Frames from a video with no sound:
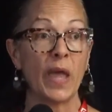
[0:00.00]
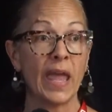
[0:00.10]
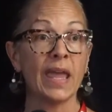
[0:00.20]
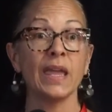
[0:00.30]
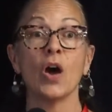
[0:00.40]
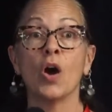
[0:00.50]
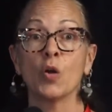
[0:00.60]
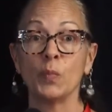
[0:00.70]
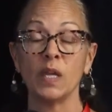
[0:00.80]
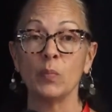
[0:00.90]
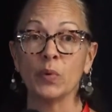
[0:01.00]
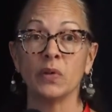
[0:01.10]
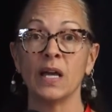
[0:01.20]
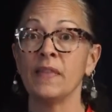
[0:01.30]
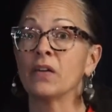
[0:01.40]
to pay our
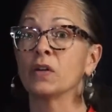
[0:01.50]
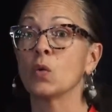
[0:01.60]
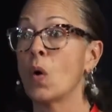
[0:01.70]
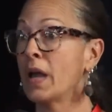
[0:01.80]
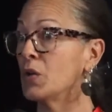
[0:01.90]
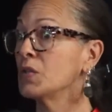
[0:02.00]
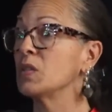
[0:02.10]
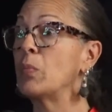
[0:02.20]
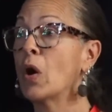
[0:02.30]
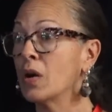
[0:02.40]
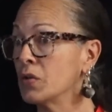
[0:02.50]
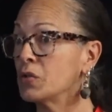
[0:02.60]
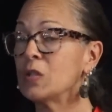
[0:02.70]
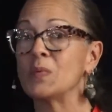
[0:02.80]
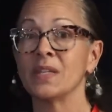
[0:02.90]
people, and that requires the
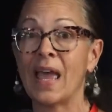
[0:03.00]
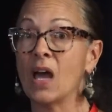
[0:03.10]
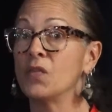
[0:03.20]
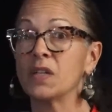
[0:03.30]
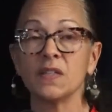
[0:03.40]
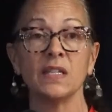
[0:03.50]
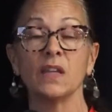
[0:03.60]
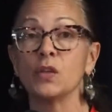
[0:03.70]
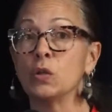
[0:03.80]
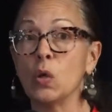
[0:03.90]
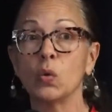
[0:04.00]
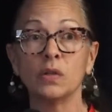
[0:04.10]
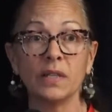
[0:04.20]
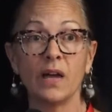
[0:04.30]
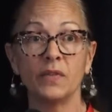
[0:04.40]
partnerships and advocacy at the
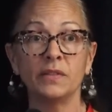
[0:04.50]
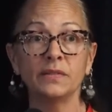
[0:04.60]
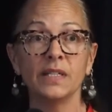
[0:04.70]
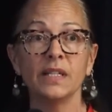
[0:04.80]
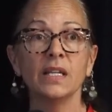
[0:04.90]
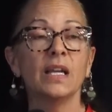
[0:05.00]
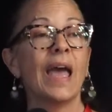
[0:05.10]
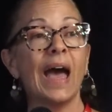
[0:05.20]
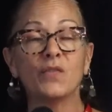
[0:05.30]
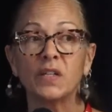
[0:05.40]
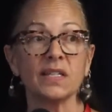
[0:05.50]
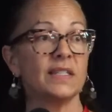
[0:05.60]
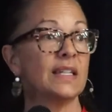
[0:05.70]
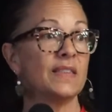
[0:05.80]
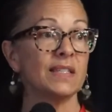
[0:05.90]
local level,
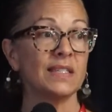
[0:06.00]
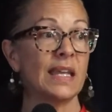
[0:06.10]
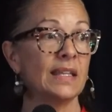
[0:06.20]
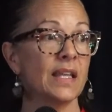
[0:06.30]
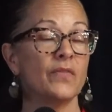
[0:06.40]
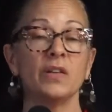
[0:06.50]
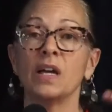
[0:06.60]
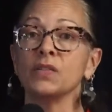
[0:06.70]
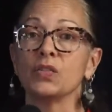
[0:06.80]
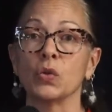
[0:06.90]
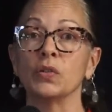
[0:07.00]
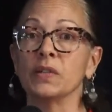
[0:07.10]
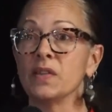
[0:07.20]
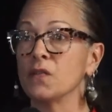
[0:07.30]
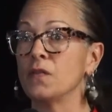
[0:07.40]
advocacy at the state level, and
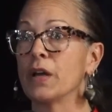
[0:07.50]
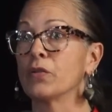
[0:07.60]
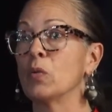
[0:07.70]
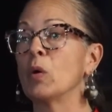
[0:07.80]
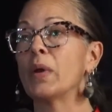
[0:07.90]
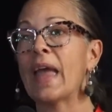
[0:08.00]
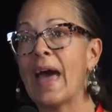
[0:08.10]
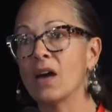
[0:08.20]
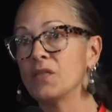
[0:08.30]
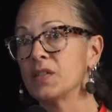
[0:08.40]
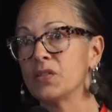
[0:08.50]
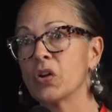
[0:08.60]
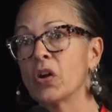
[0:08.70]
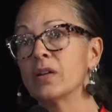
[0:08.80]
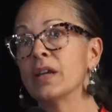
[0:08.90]
certainly the federal, but we have to
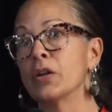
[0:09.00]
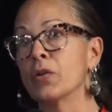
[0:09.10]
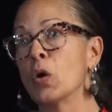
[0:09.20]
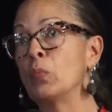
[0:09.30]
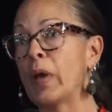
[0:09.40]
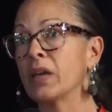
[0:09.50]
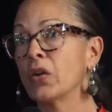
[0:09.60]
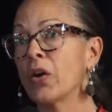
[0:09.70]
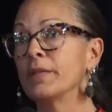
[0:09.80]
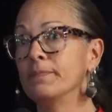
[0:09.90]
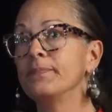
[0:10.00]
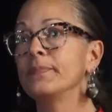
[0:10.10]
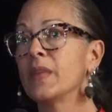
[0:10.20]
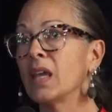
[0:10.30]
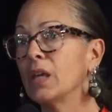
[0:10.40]
start in our own backyard.
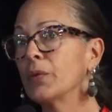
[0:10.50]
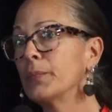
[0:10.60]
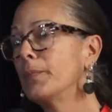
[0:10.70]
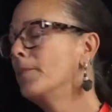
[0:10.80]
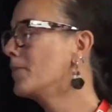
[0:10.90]
Thank you.